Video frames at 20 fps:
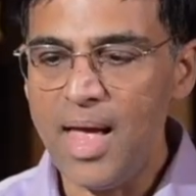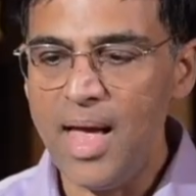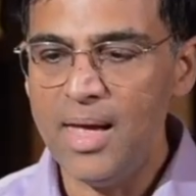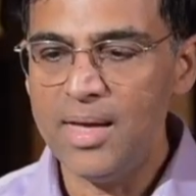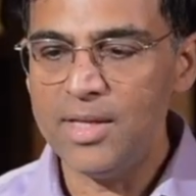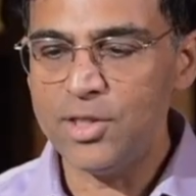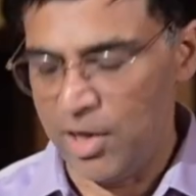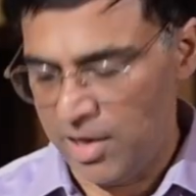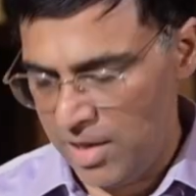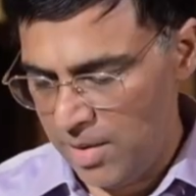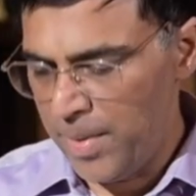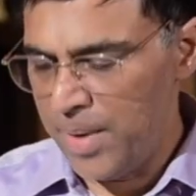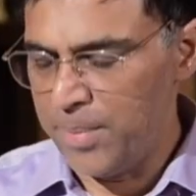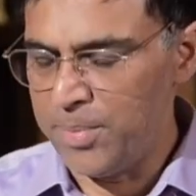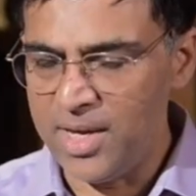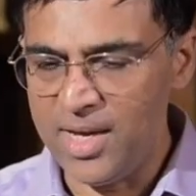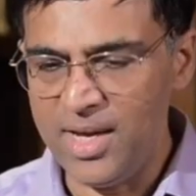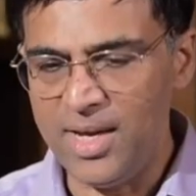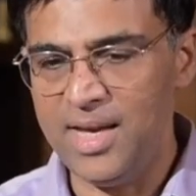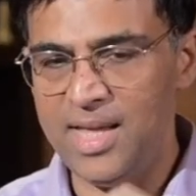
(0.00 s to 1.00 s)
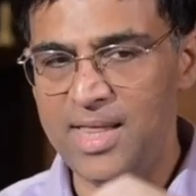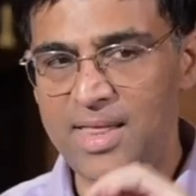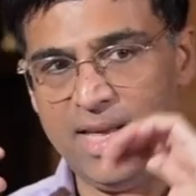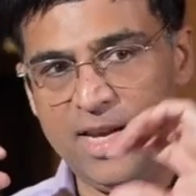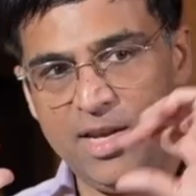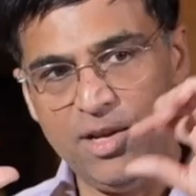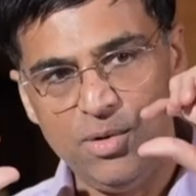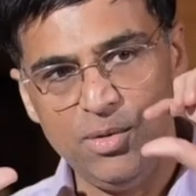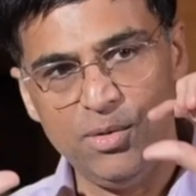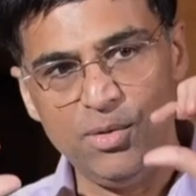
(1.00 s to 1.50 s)
Sorry, the paper here, and
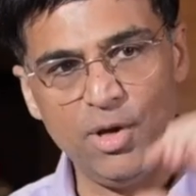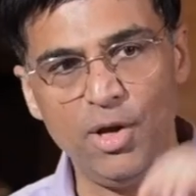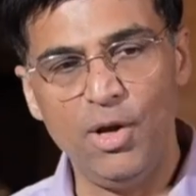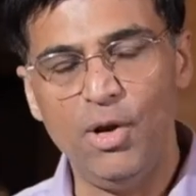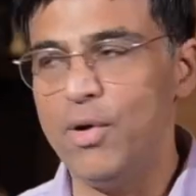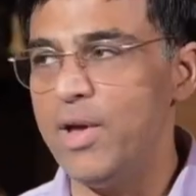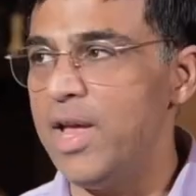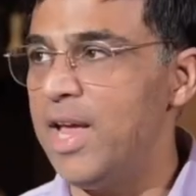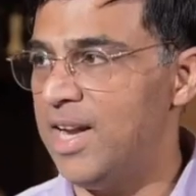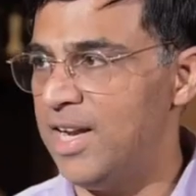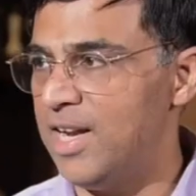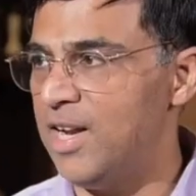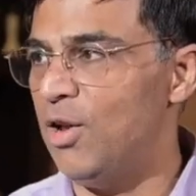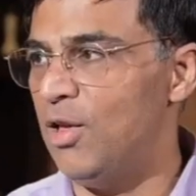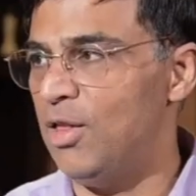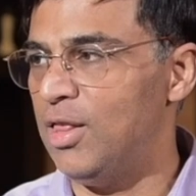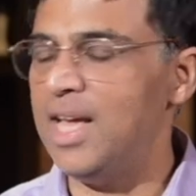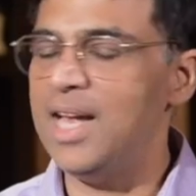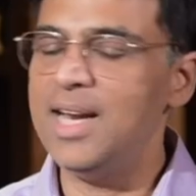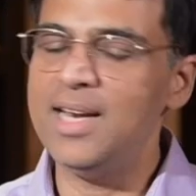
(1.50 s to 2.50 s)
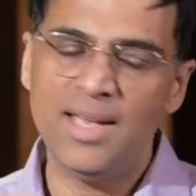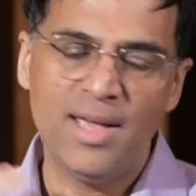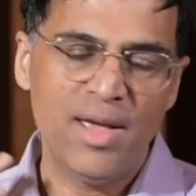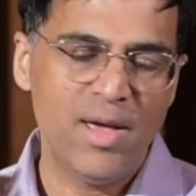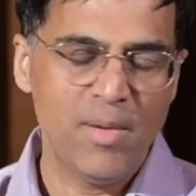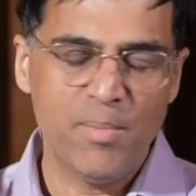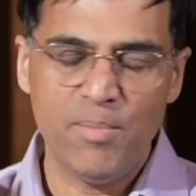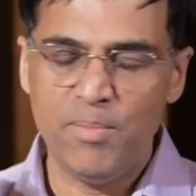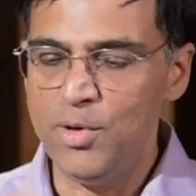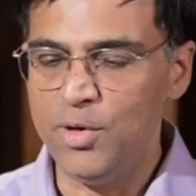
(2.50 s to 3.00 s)
then you're looking at it and all that.
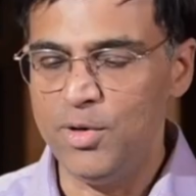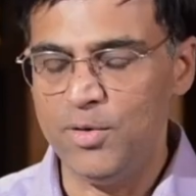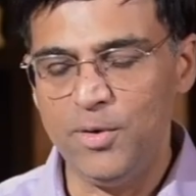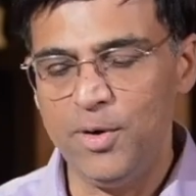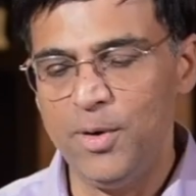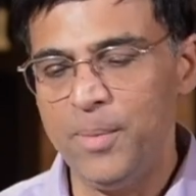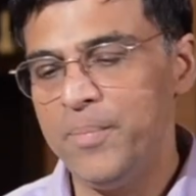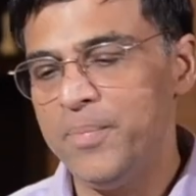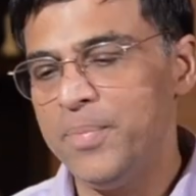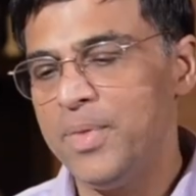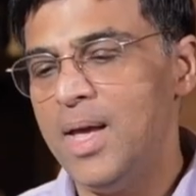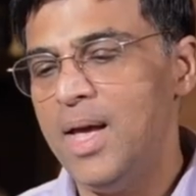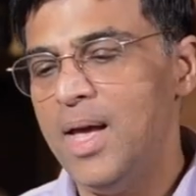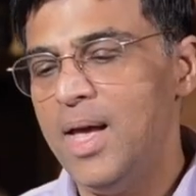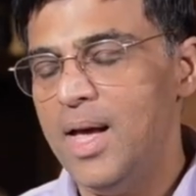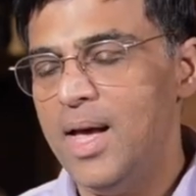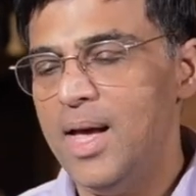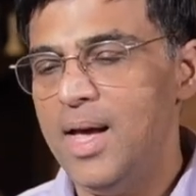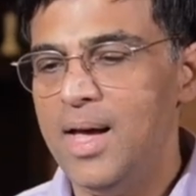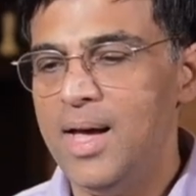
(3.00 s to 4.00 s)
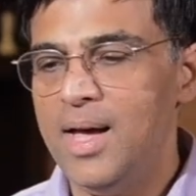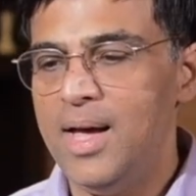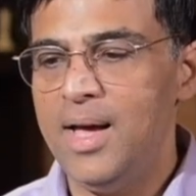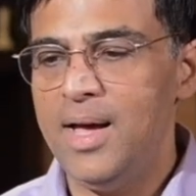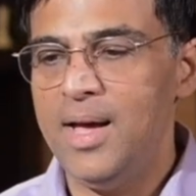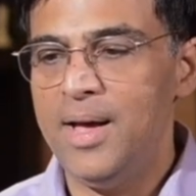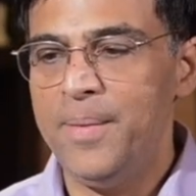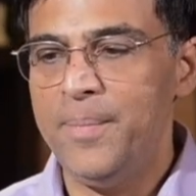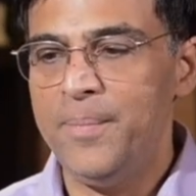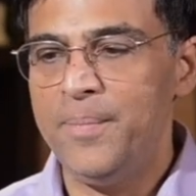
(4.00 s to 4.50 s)
Beautiful.
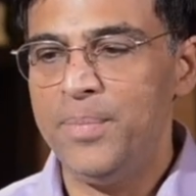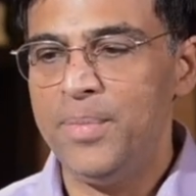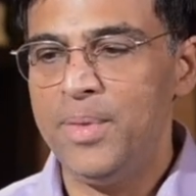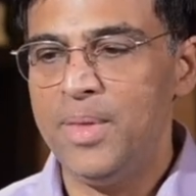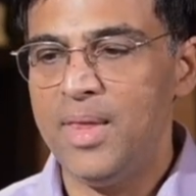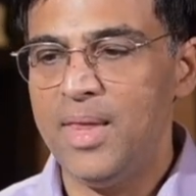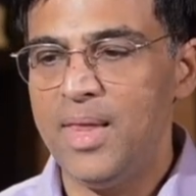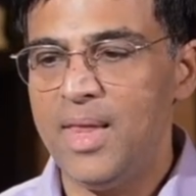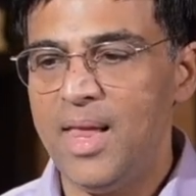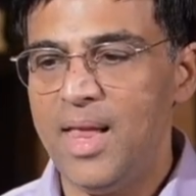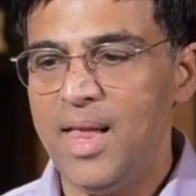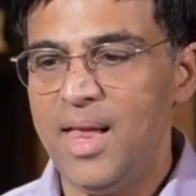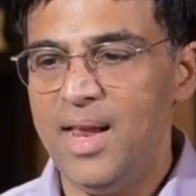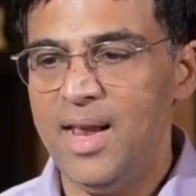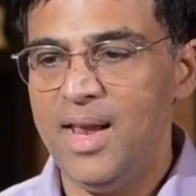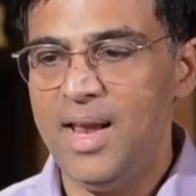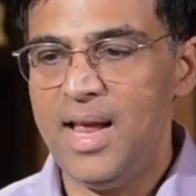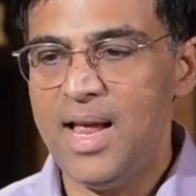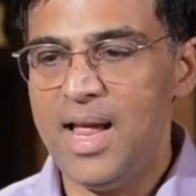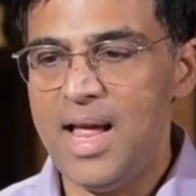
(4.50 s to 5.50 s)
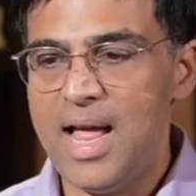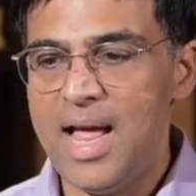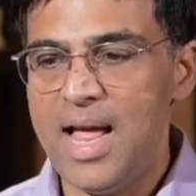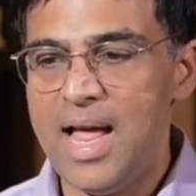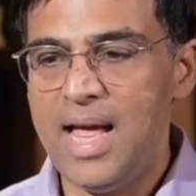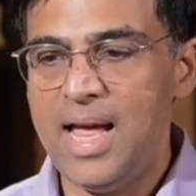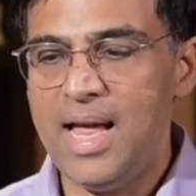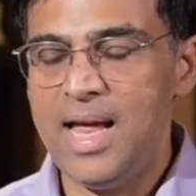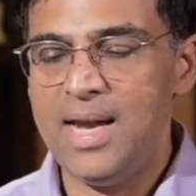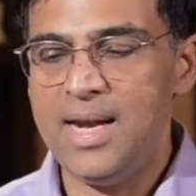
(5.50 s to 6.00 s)

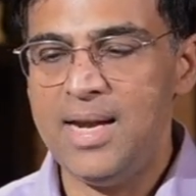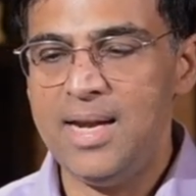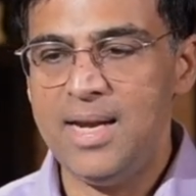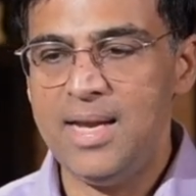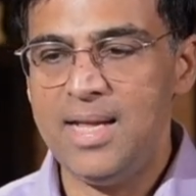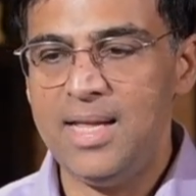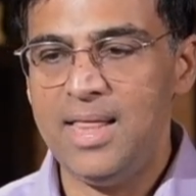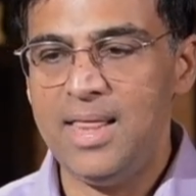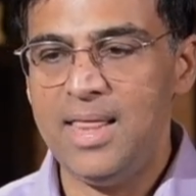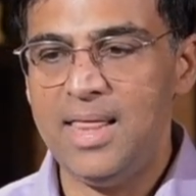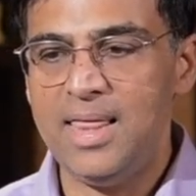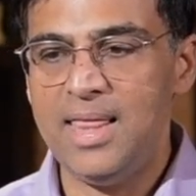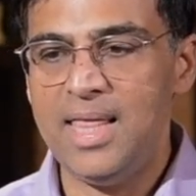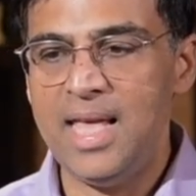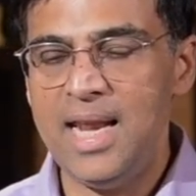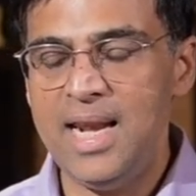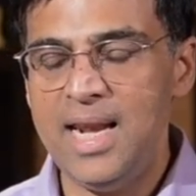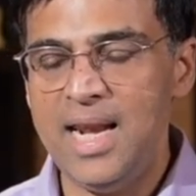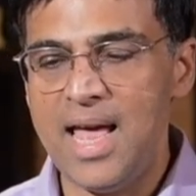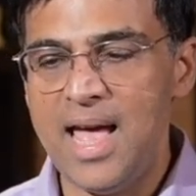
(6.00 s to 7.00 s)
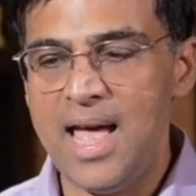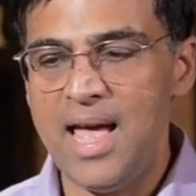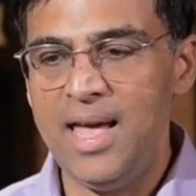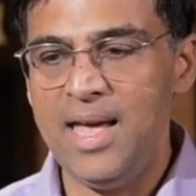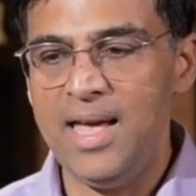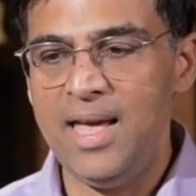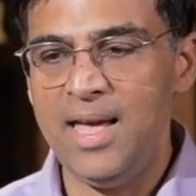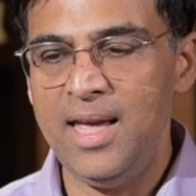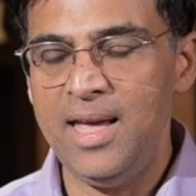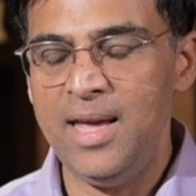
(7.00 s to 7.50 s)
And then
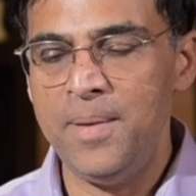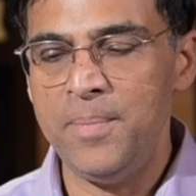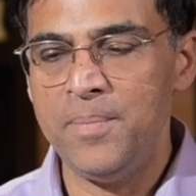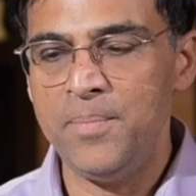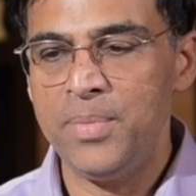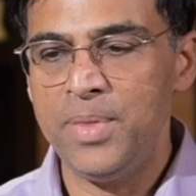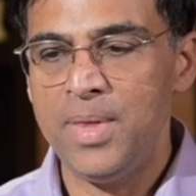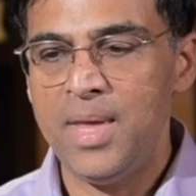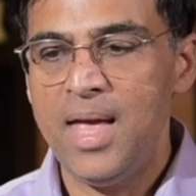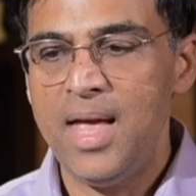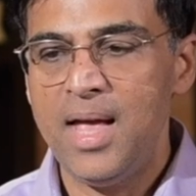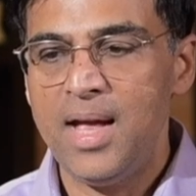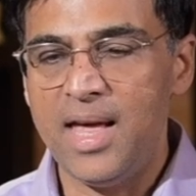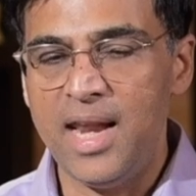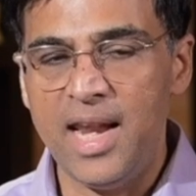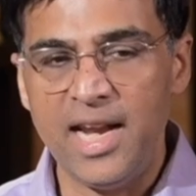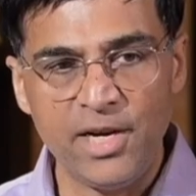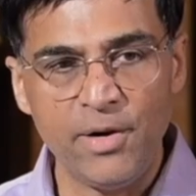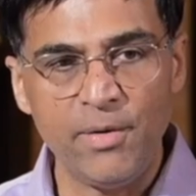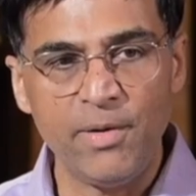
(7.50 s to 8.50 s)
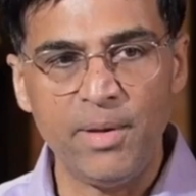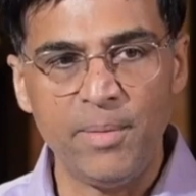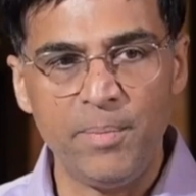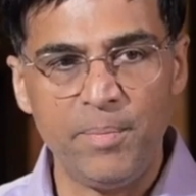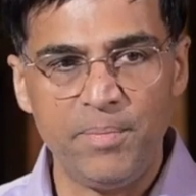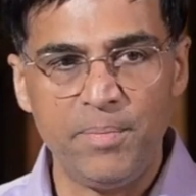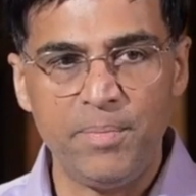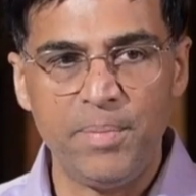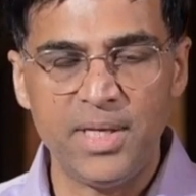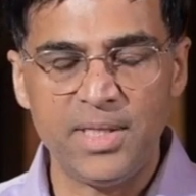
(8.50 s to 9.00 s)
I connected with a
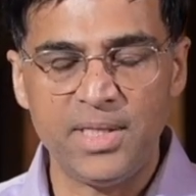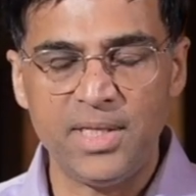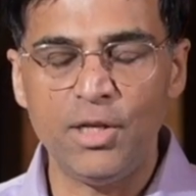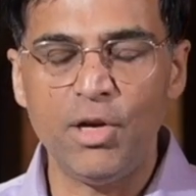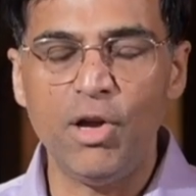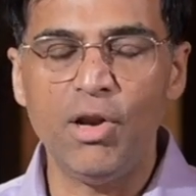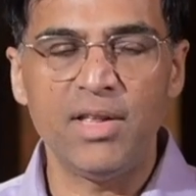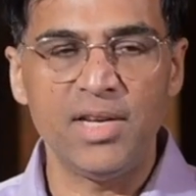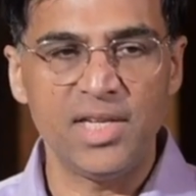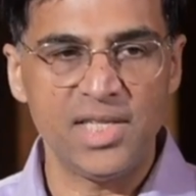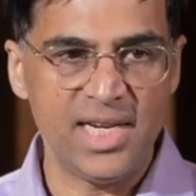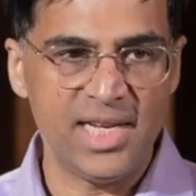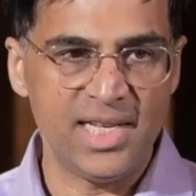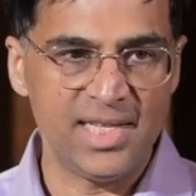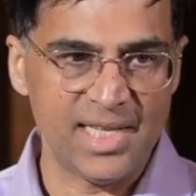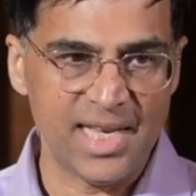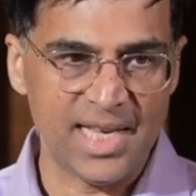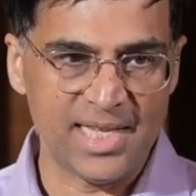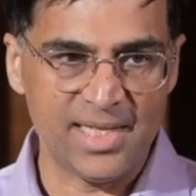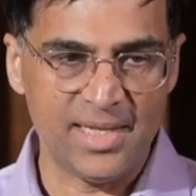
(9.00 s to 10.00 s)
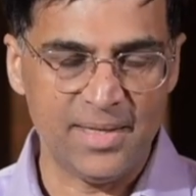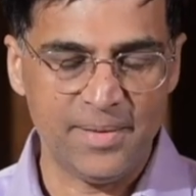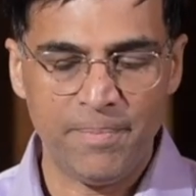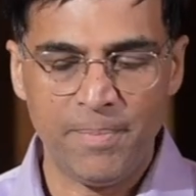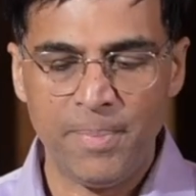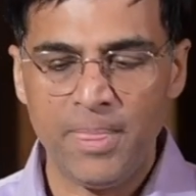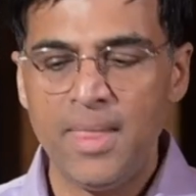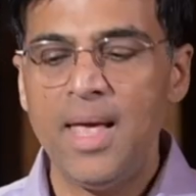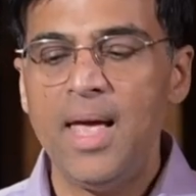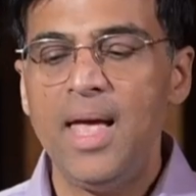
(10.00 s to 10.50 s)
person called Christian Sasser.
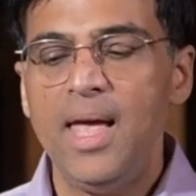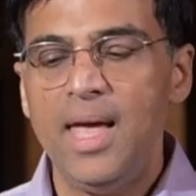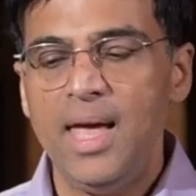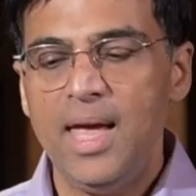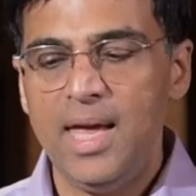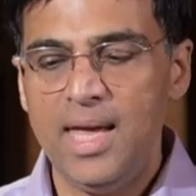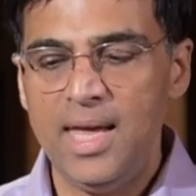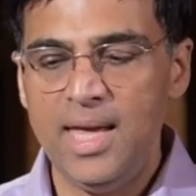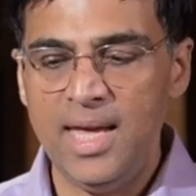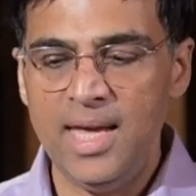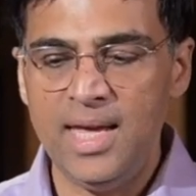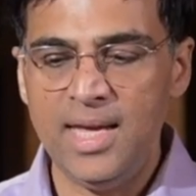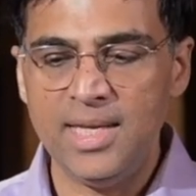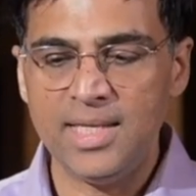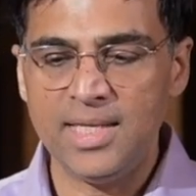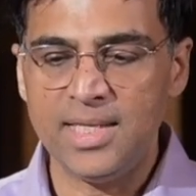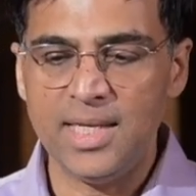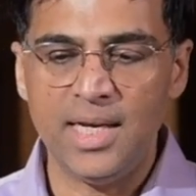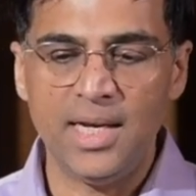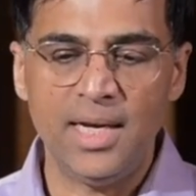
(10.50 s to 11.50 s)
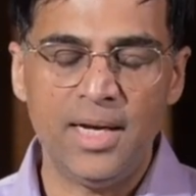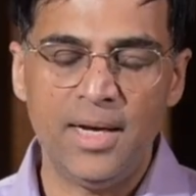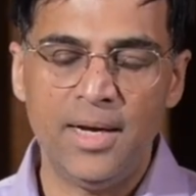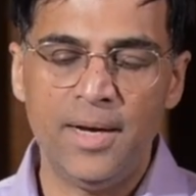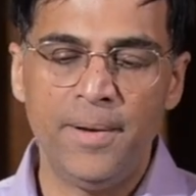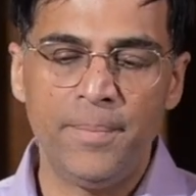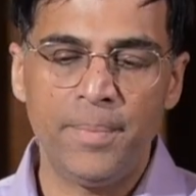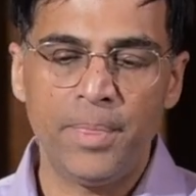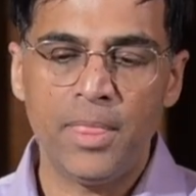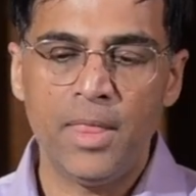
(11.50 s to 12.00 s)
He's
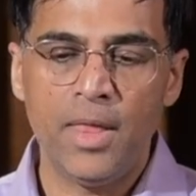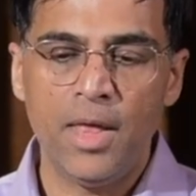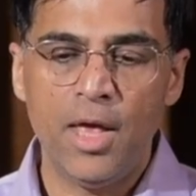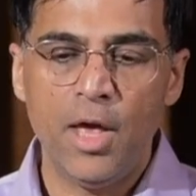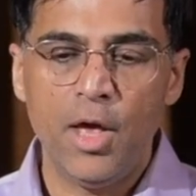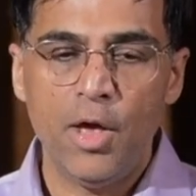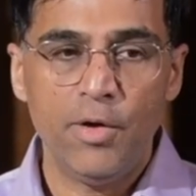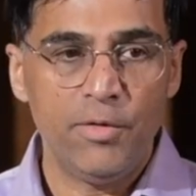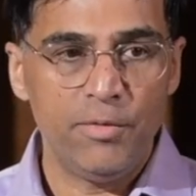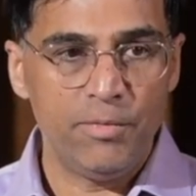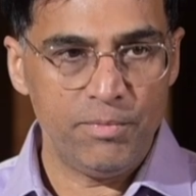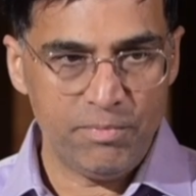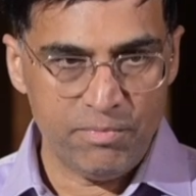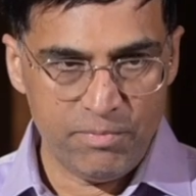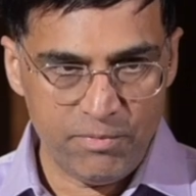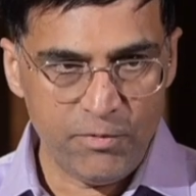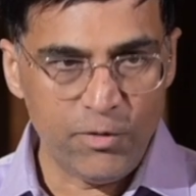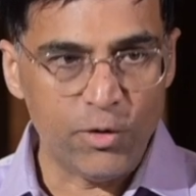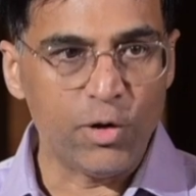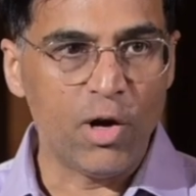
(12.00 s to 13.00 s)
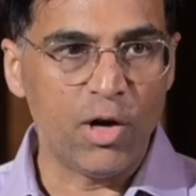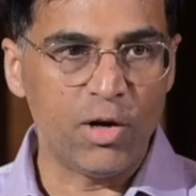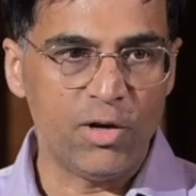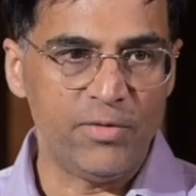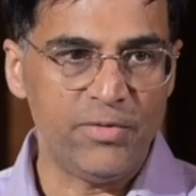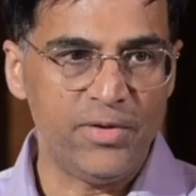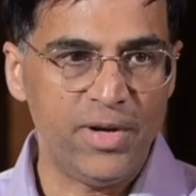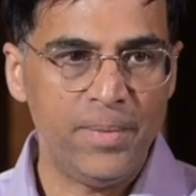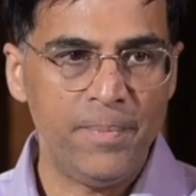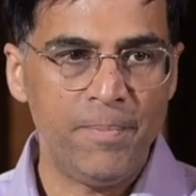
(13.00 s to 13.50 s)
a
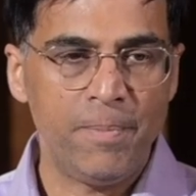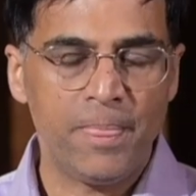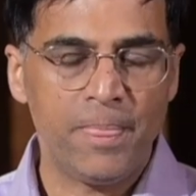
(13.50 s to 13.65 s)
photographer.